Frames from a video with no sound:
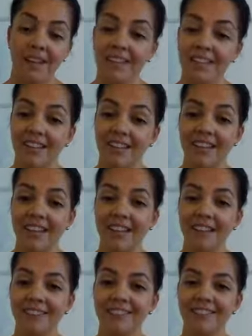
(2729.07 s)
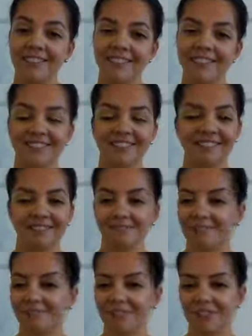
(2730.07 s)
And until then,
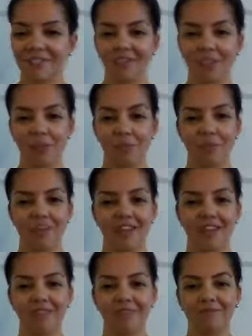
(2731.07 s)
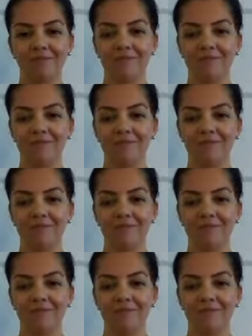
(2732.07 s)
just keep breathing.